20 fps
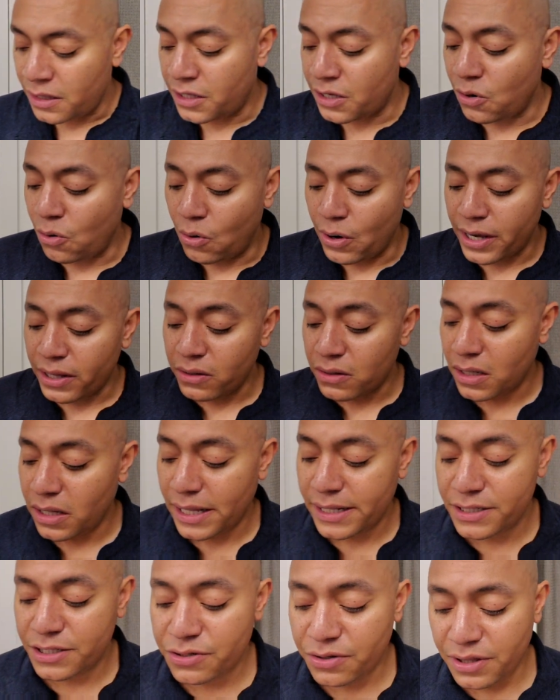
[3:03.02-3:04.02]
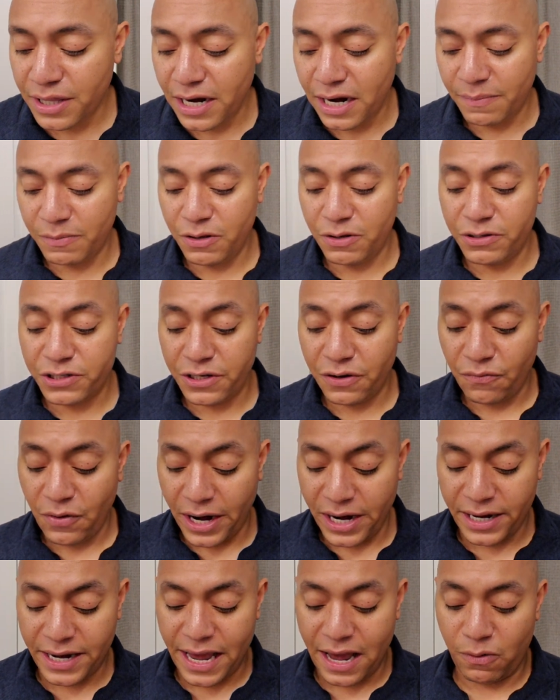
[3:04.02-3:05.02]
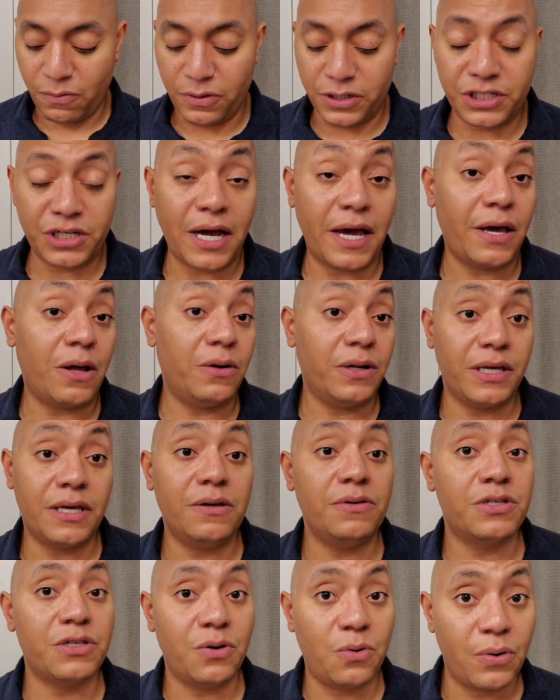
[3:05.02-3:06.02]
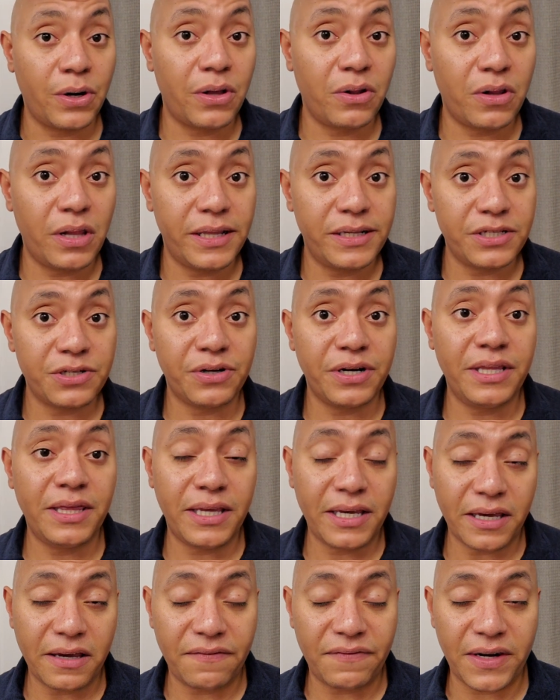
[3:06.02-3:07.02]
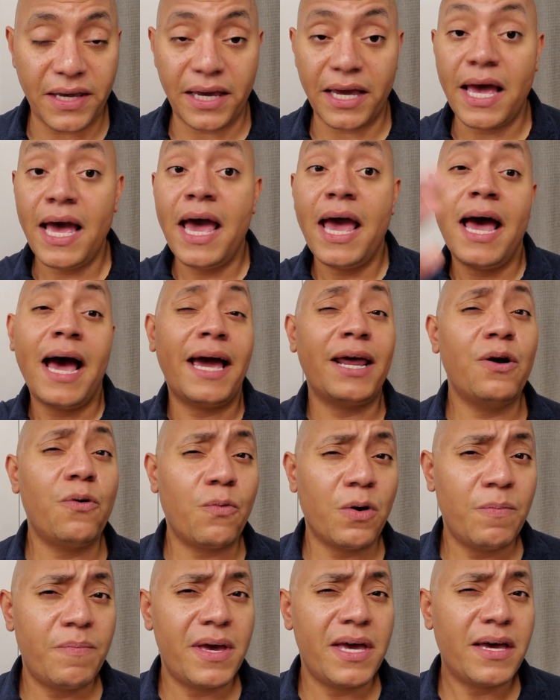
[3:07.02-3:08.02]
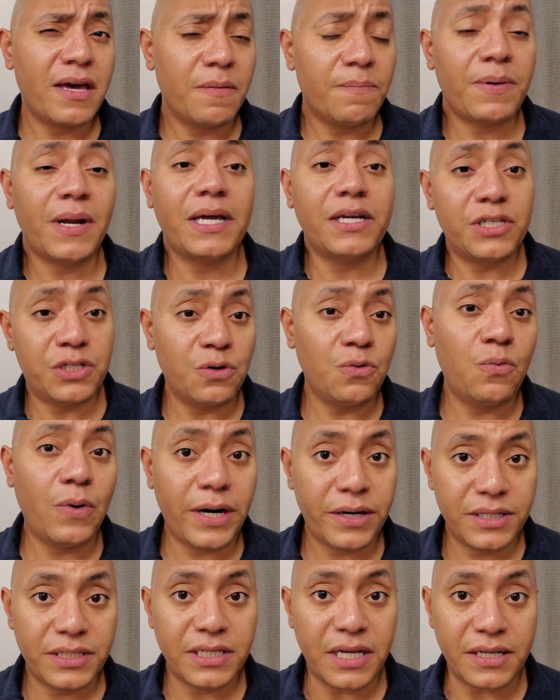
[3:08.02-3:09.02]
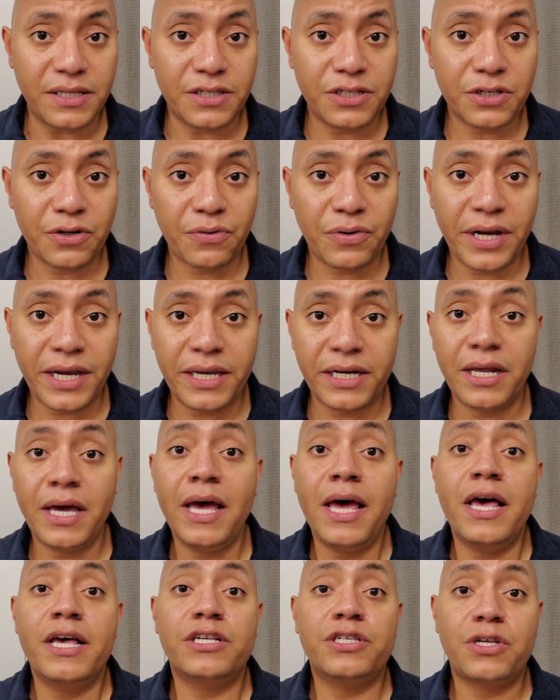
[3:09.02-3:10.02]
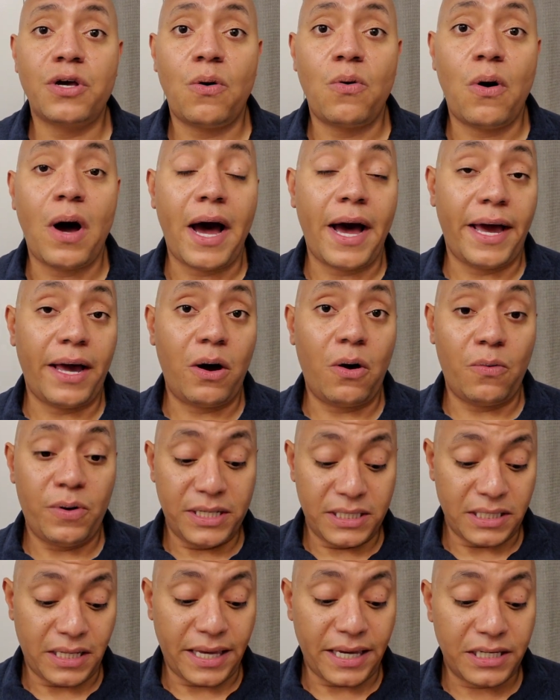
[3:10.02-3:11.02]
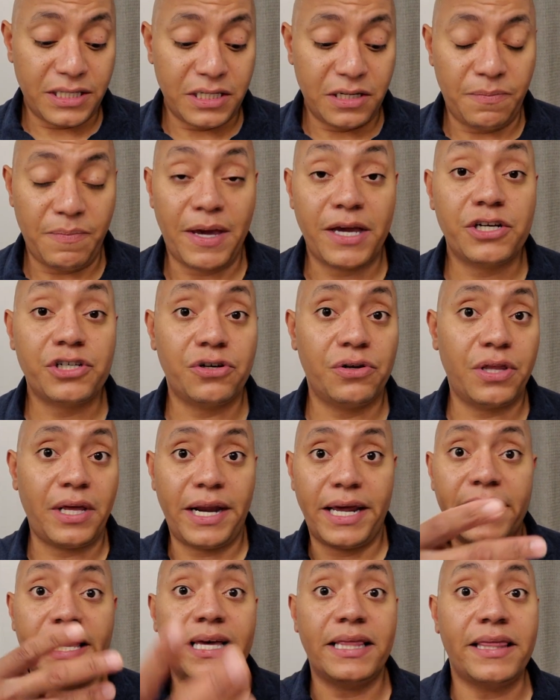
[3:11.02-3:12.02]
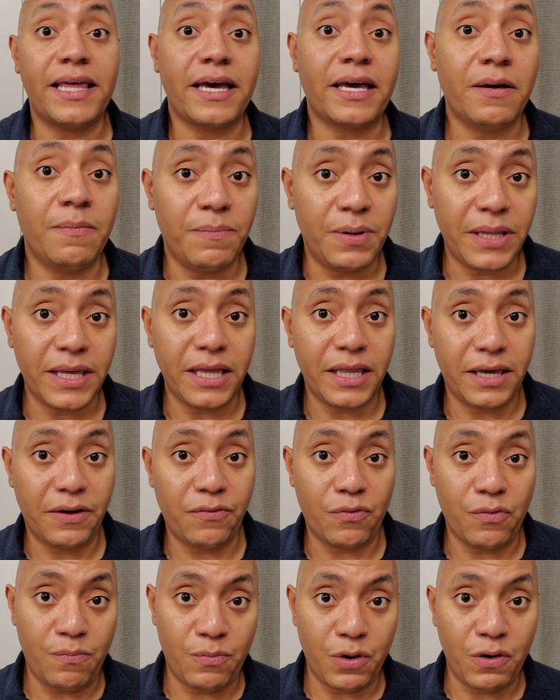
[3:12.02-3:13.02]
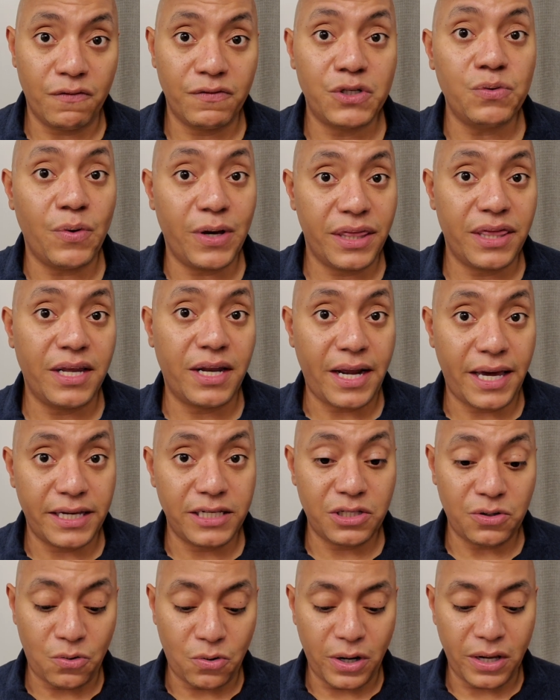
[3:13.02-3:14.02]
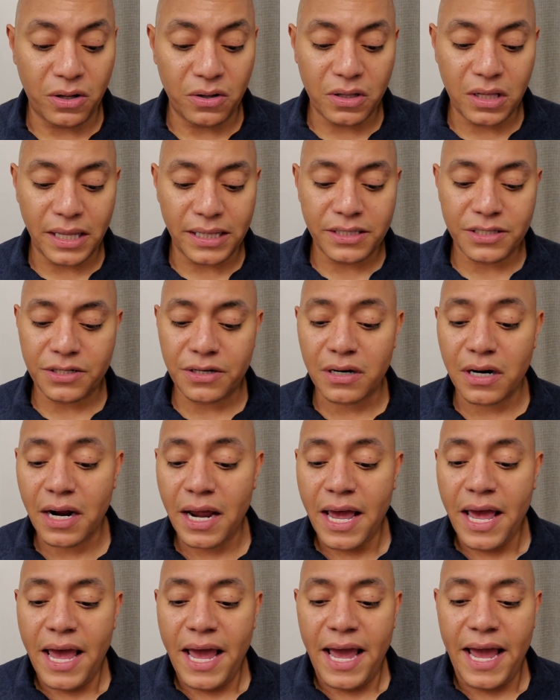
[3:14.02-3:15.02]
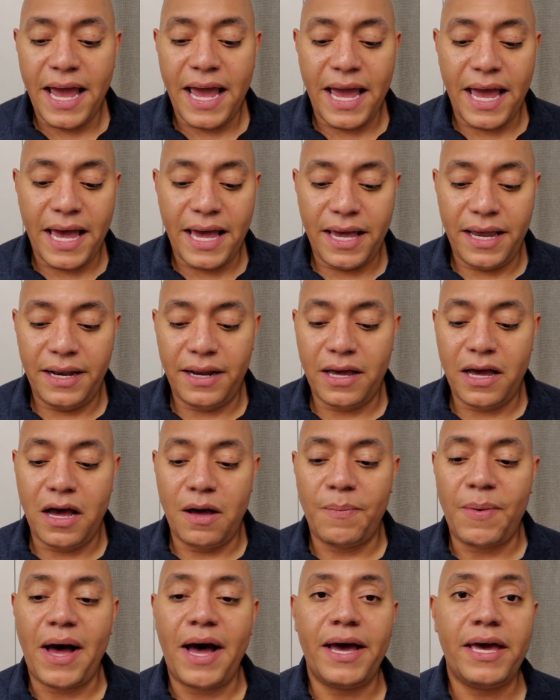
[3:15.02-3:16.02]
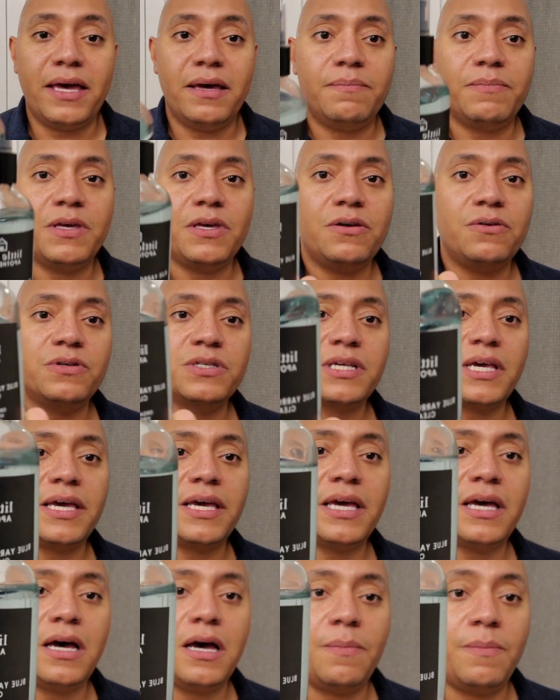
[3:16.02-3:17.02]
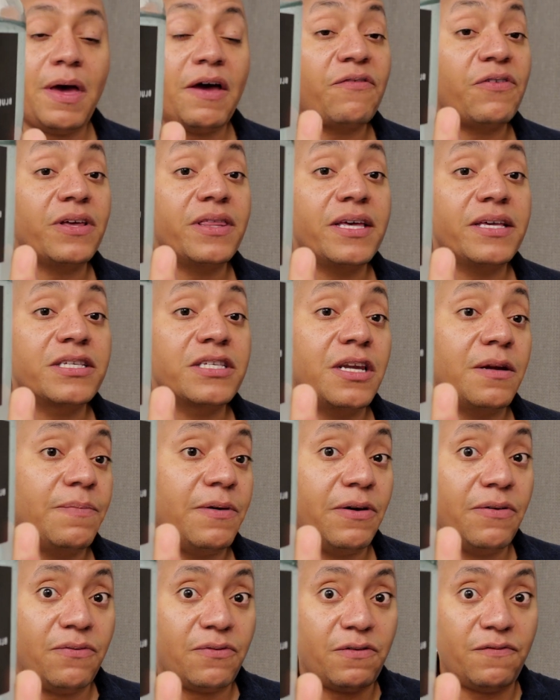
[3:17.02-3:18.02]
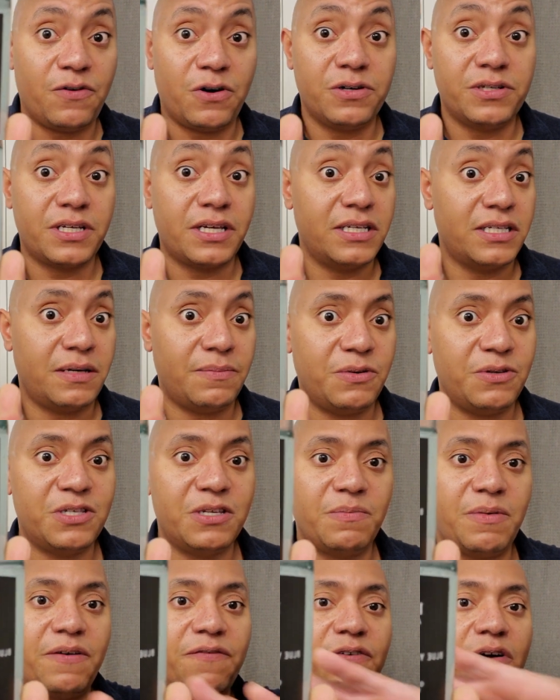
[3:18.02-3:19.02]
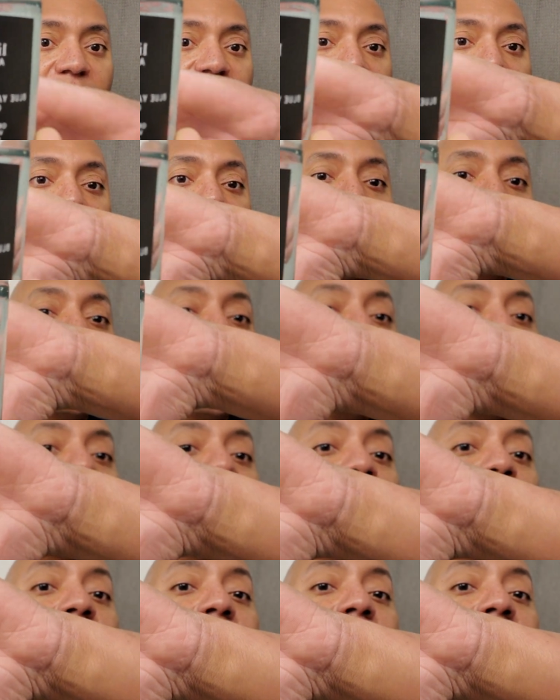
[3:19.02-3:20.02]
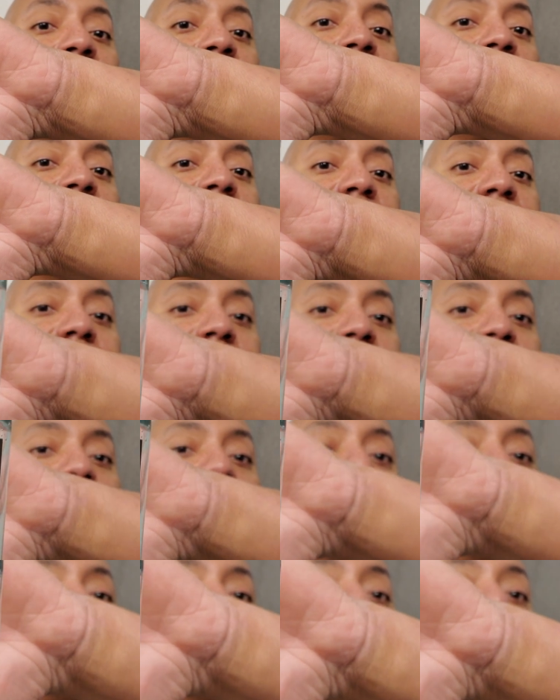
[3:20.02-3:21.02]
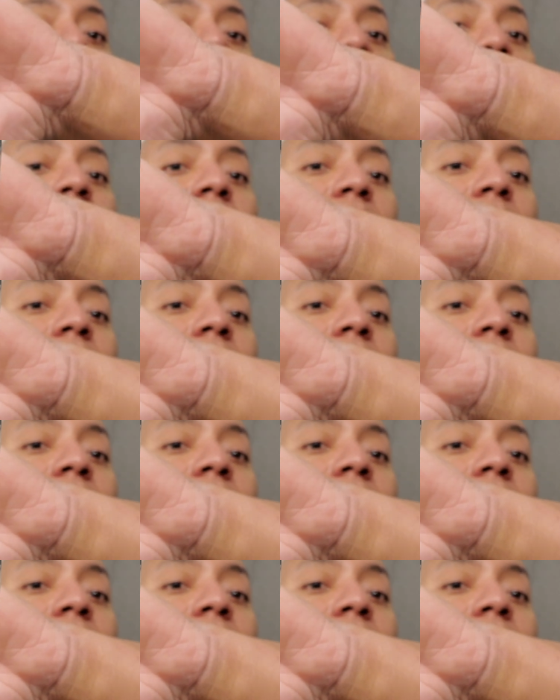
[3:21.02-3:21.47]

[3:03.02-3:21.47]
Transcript: the oil cleanser that I'm using right now, I only use an oil cleanser in the evening. I don't wear makeup, but I do wear sunscreen, so I always like to make sure that I get that completely removed with a nice oil cleanser. And I am using, everything's going to be in reverse because I'm using my front-facing camera, but this is the Little Barn